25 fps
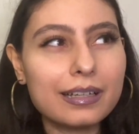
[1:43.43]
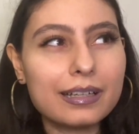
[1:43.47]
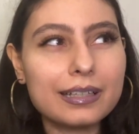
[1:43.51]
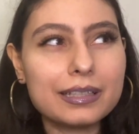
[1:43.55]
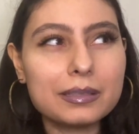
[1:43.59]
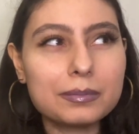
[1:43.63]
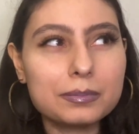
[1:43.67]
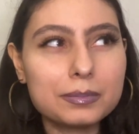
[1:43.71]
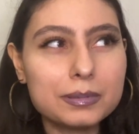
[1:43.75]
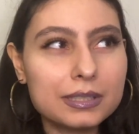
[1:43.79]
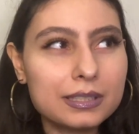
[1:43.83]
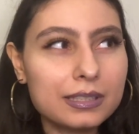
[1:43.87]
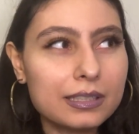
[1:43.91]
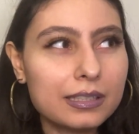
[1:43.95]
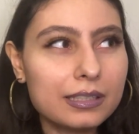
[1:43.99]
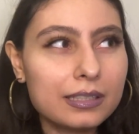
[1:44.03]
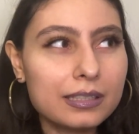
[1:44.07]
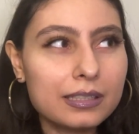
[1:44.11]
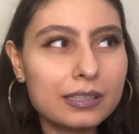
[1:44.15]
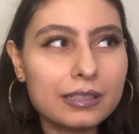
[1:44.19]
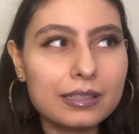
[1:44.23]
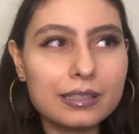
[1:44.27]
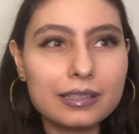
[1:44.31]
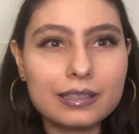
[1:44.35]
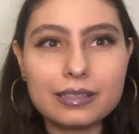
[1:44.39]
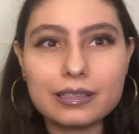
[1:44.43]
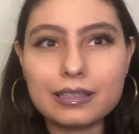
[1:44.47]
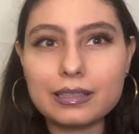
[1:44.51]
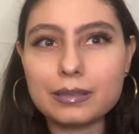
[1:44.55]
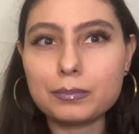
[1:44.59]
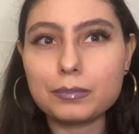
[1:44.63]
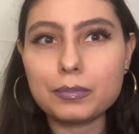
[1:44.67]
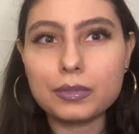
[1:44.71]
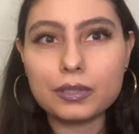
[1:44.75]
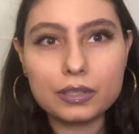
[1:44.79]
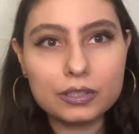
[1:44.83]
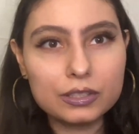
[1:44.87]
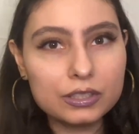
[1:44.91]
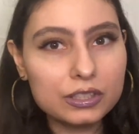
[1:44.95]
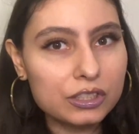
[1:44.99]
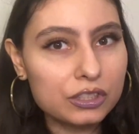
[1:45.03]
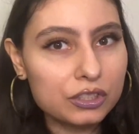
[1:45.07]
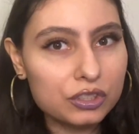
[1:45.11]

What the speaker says: Ipsy and Boxy